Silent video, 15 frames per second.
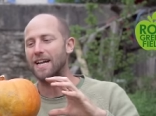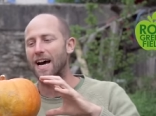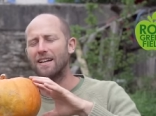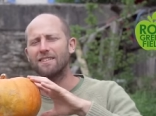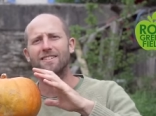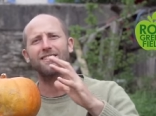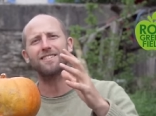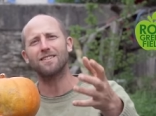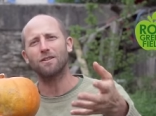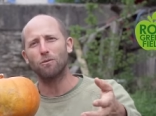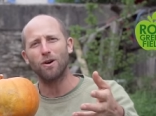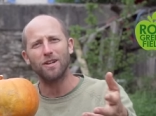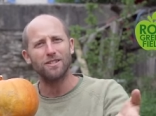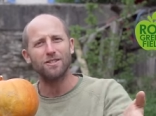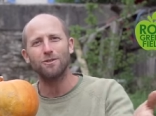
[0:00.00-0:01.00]
Not just the
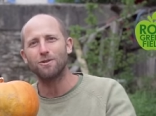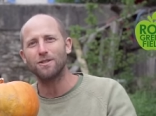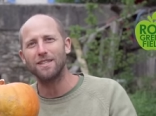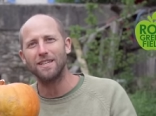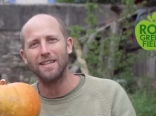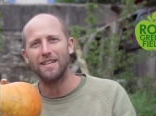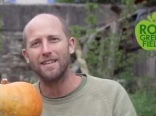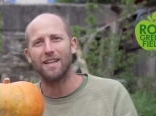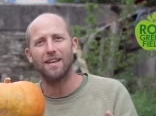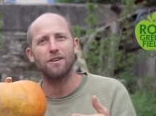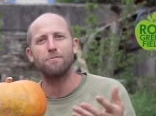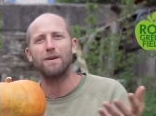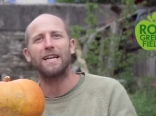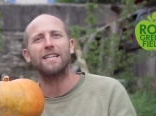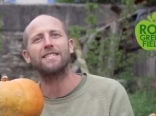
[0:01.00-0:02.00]
ones you see that
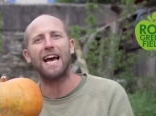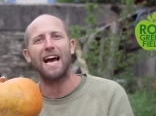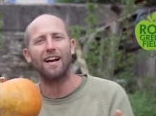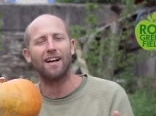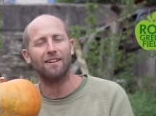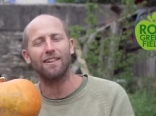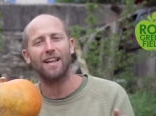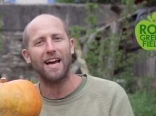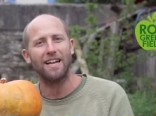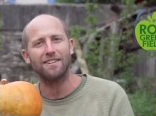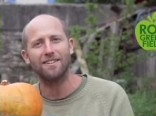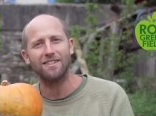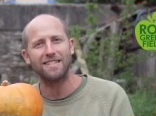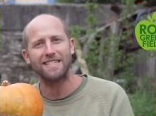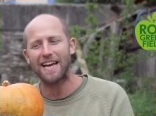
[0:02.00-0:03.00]
you make jack o'
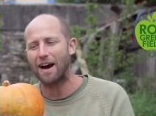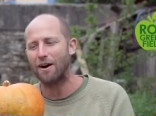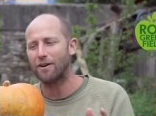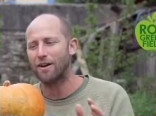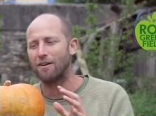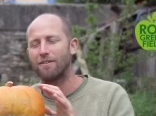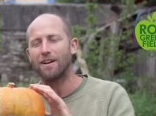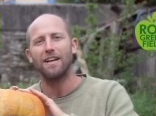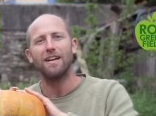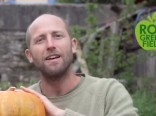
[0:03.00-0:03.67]
lanterns out of,